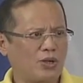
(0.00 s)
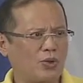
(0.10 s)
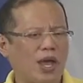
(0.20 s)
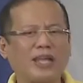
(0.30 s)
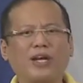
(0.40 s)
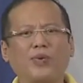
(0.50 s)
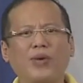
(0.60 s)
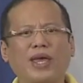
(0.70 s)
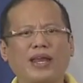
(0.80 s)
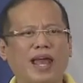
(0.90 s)
Together,
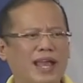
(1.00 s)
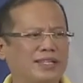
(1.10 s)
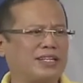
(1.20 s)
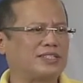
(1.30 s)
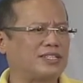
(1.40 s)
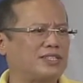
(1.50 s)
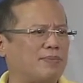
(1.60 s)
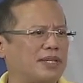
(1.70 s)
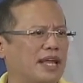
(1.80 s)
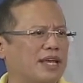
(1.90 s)
we can end the
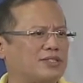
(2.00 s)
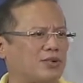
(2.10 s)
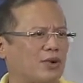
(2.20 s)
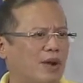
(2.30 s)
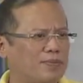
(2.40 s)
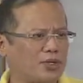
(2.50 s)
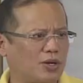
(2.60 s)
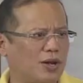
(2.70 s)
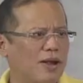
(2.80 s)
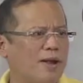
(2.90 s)
systematized corruption